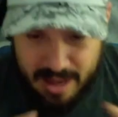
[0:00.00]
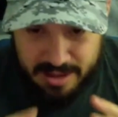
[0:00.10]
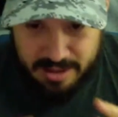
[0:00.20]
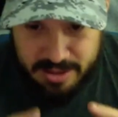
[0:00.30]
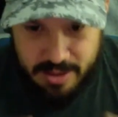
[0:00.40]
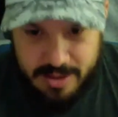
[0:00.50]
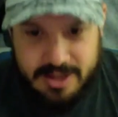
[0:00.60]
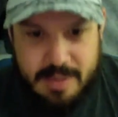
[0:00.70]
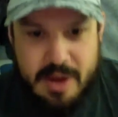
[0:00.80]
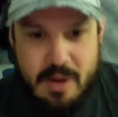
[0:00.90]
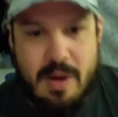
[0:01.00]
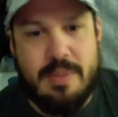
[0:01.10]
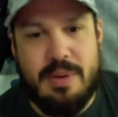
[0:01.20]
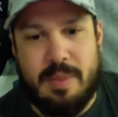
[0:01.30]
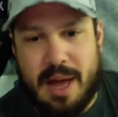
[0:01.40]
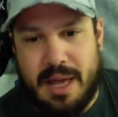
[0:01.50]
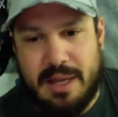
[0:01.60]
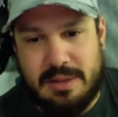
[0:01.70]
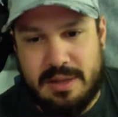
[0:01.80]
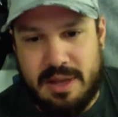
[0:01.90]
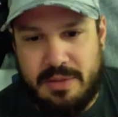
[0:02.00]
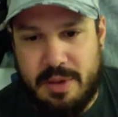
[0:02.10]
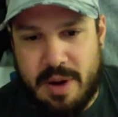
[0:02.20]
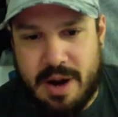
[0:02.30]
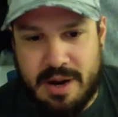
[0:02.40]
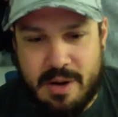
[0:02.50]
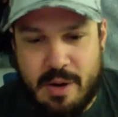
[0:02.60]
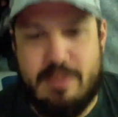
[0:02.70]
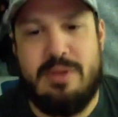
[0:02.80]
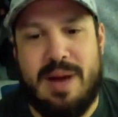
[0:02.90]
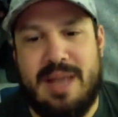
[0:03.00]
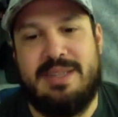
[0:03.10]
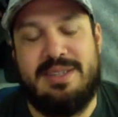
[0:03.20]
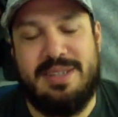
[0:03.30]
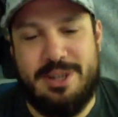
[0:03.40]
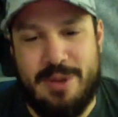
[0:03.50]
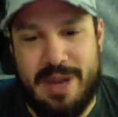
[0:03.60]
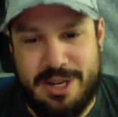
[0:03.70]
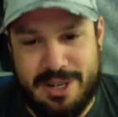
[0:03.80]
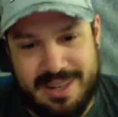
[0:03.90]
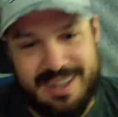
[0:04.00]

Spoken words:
there's always going to be compromise if you are in a compromising situation.